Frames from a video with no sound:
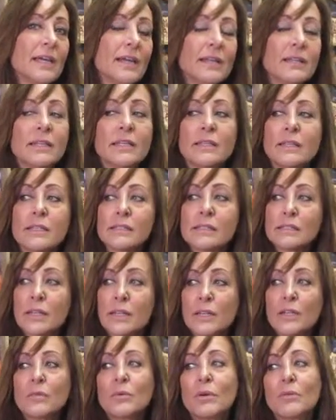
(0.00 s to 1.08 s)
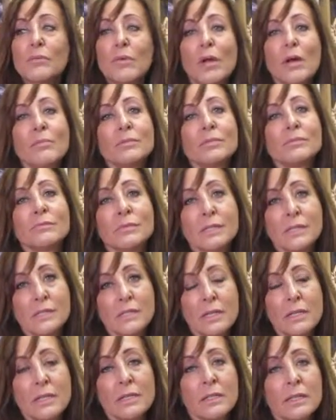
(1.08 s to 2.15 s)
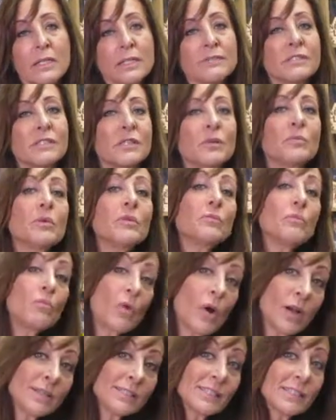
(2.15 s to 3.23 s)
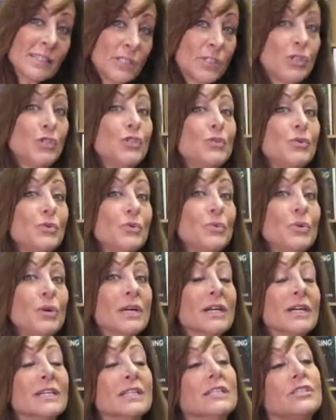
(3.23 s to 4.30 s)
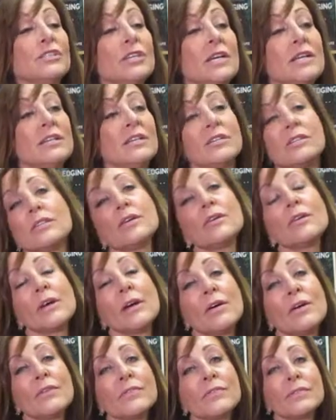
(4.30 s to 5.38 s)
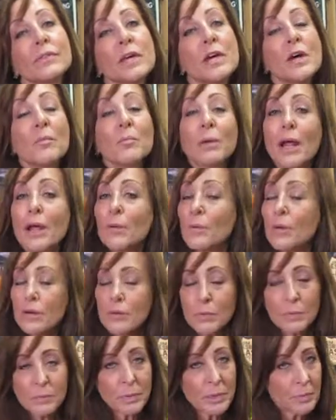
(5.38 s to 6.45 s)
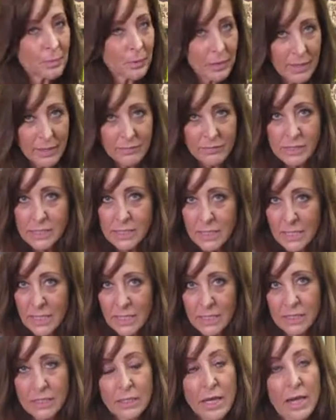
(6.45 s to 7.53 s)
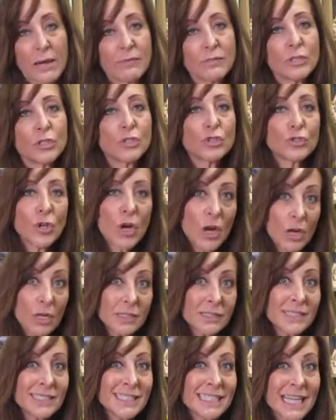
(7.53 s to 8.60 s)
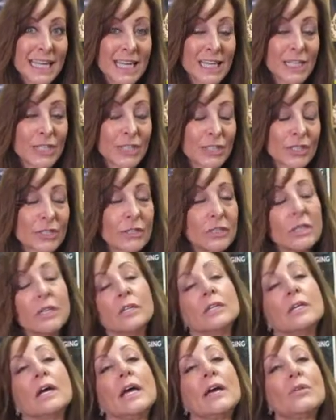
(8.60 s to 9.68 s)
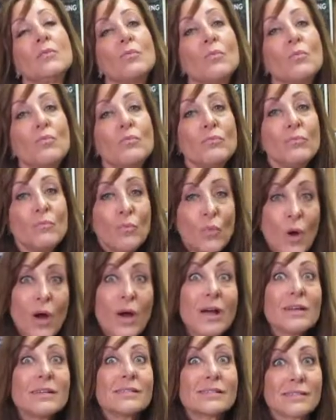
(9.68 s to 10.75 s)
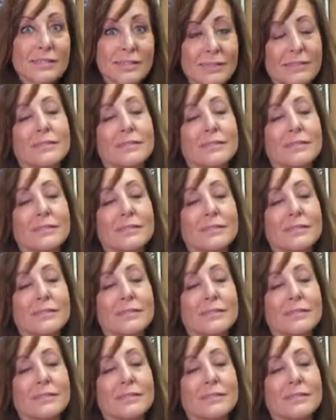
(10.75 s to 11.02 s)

And I think that's kind of what Robin was saying. Like, if someone wants to change their health, but I work with people every day that have a strong desire and want